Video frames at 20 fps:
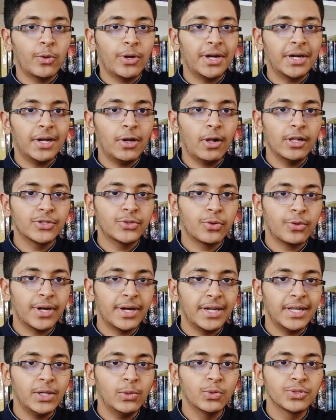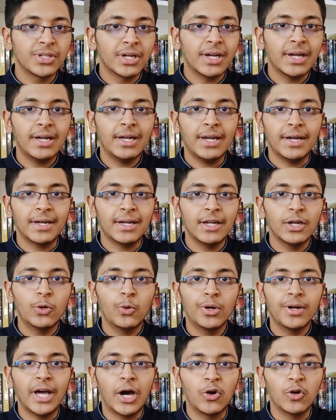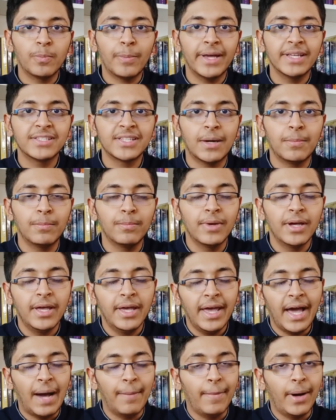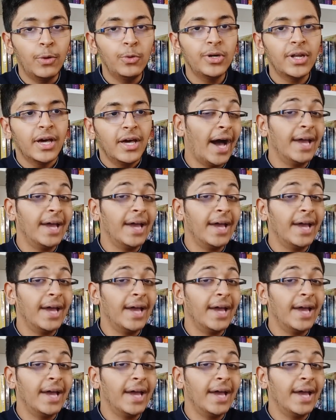or it will also reduce, it will go down by some amount,